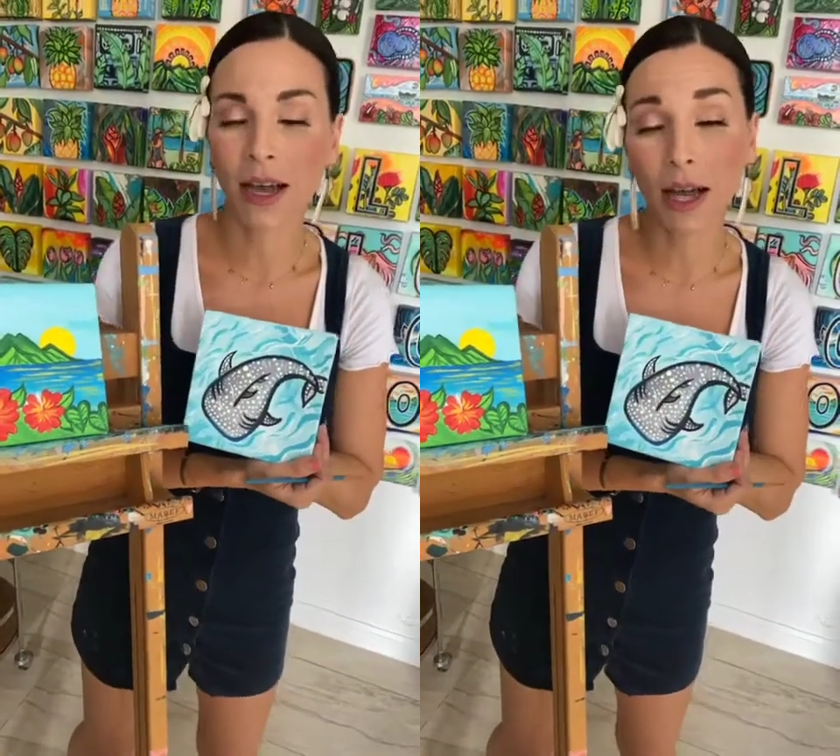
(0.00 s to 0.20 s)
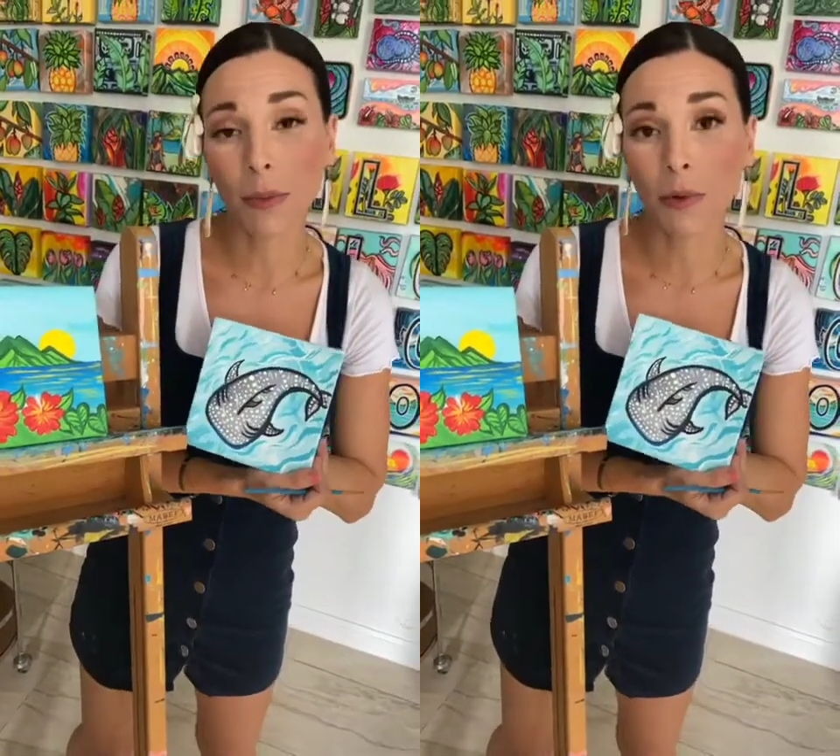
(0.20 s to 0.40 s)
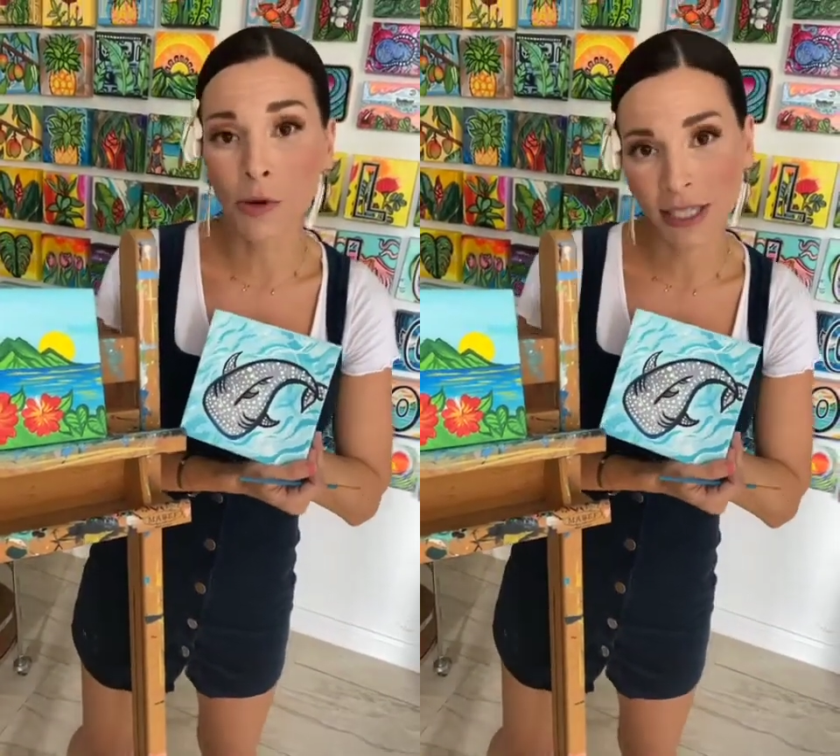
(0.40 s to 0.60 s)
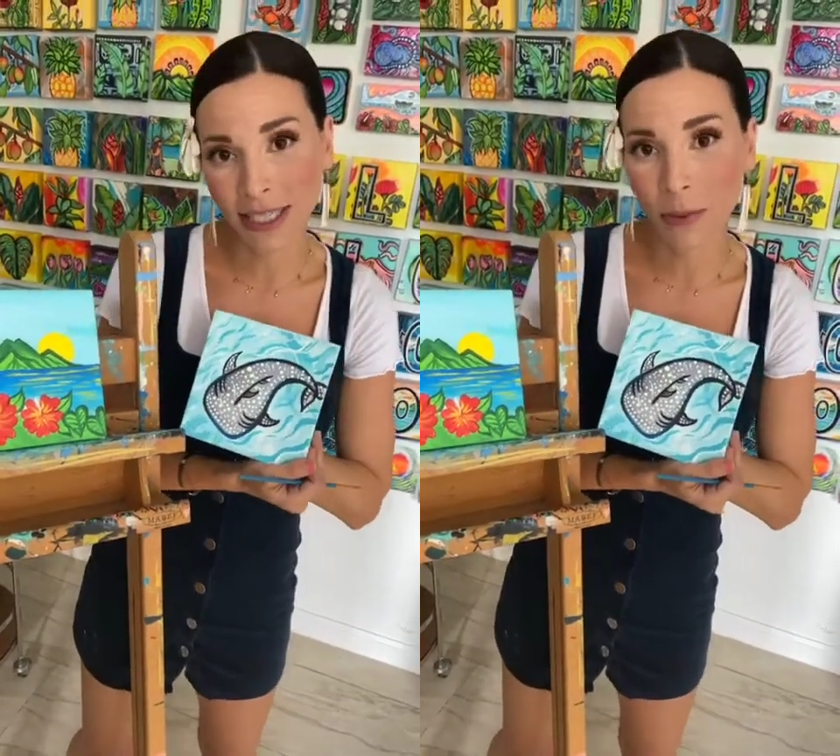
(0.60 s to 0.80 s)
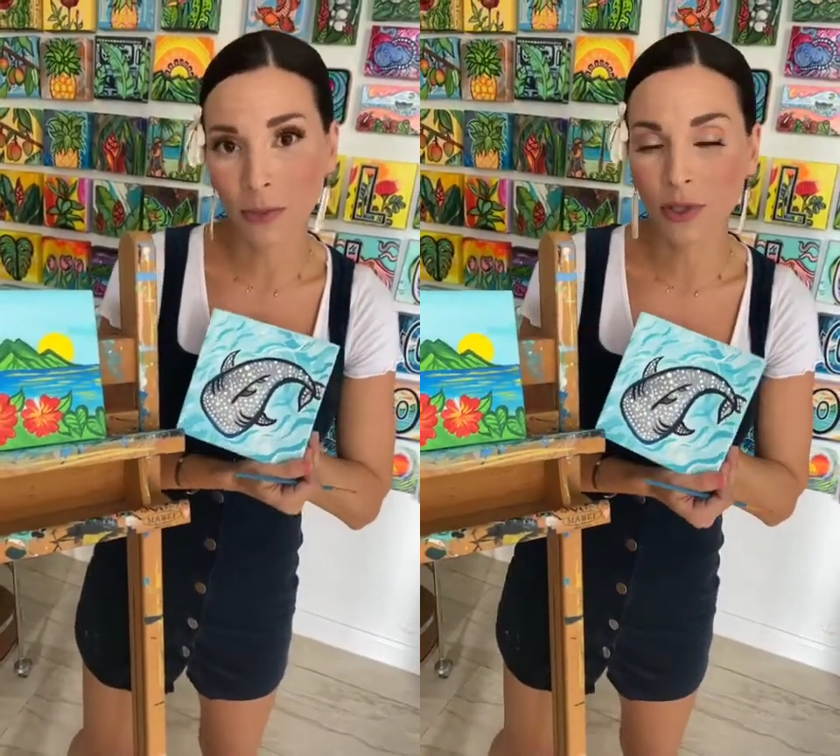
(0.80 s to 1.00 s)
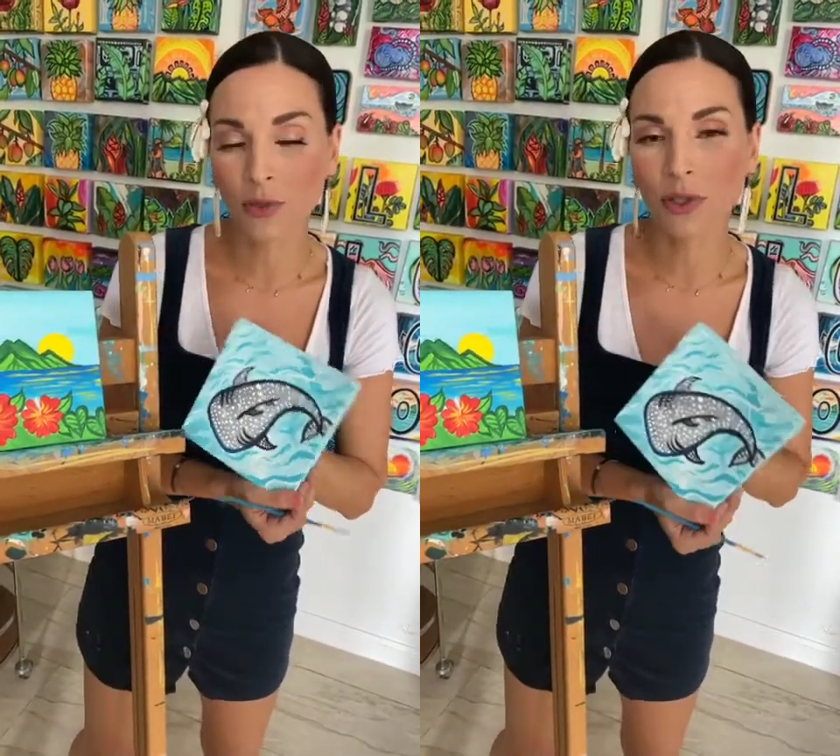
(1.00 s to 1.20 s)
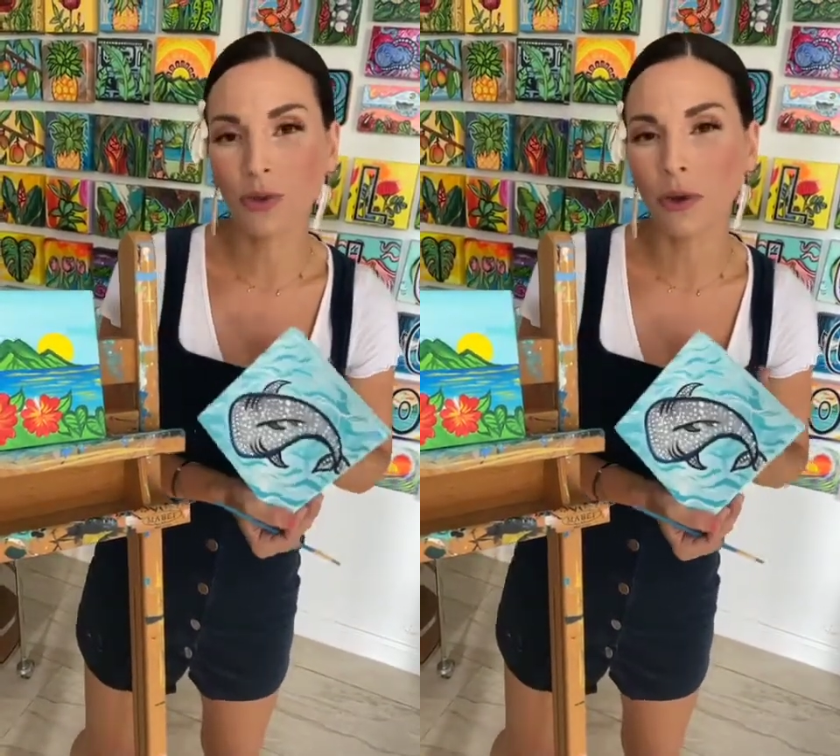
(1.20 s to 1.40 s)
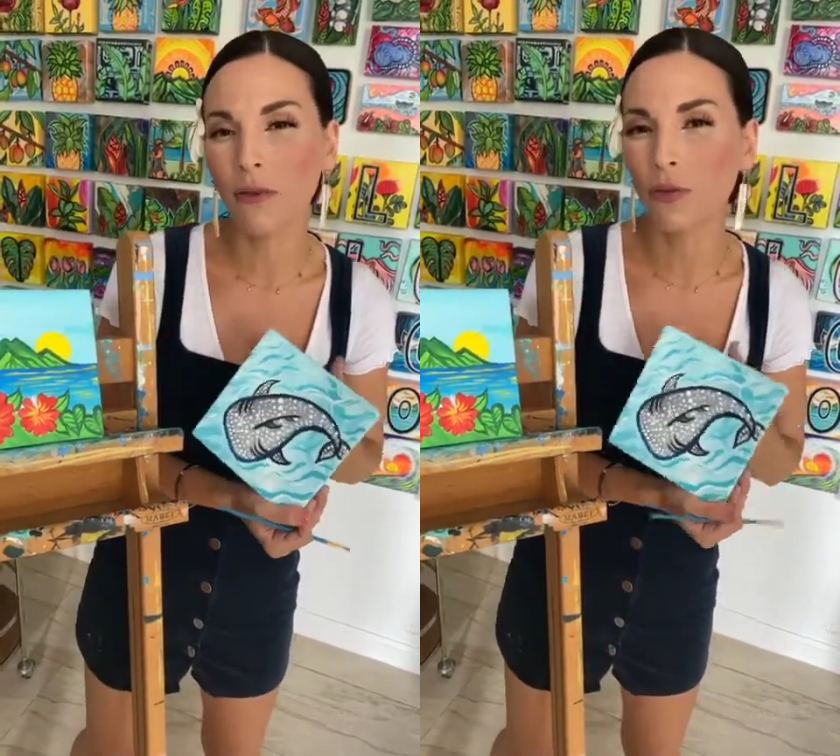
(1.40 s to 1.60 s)
a couple more samples. We'll
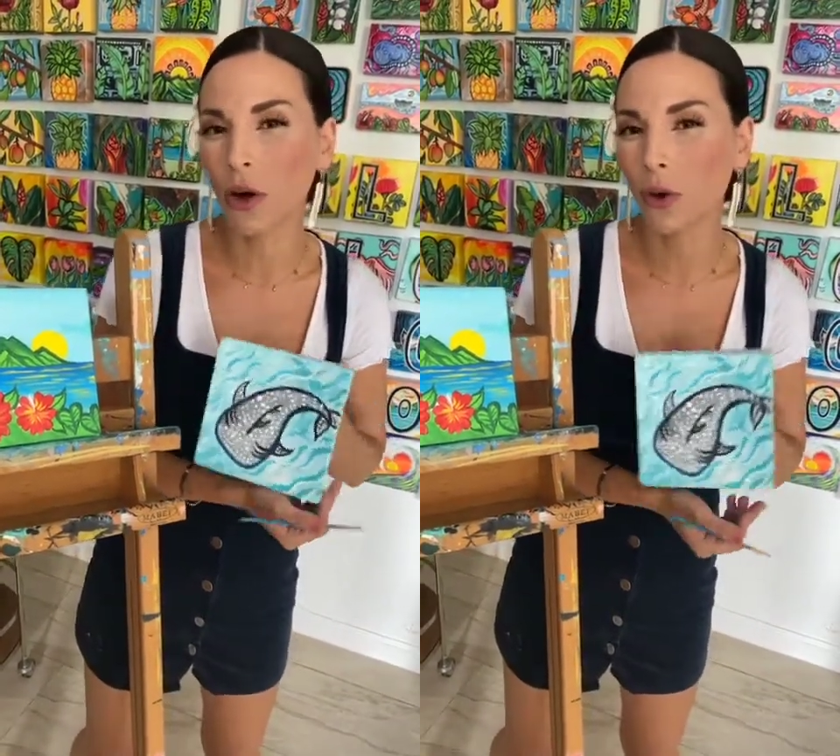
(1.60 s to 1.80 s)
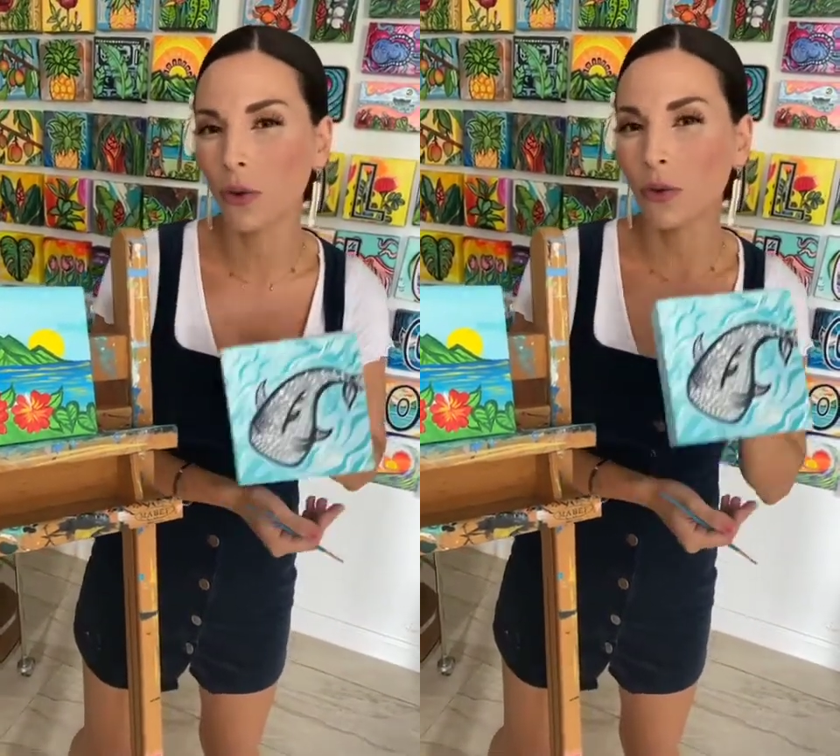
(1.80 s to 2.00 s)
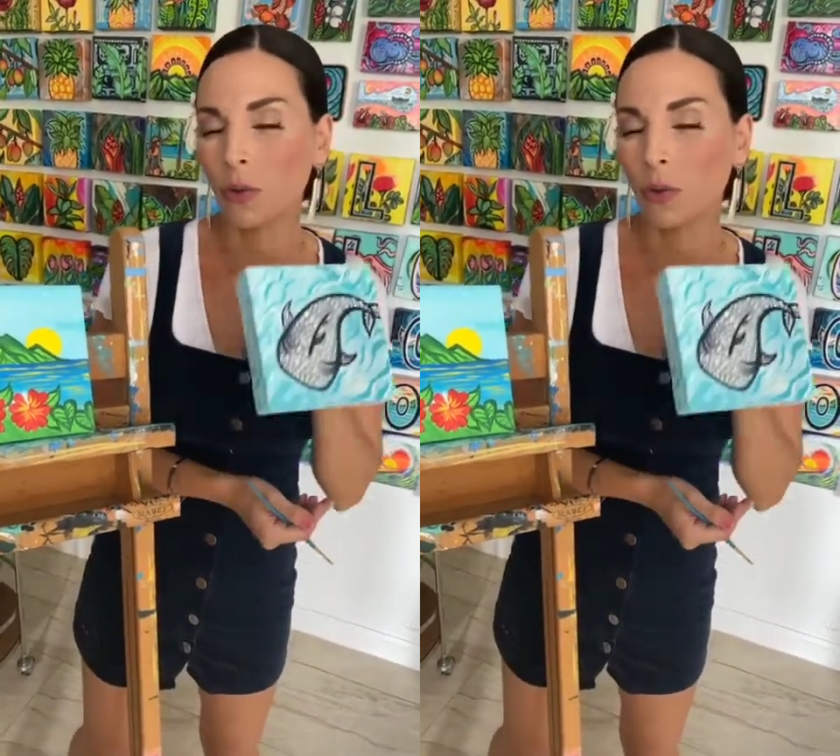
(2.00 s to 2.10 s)
do a vote.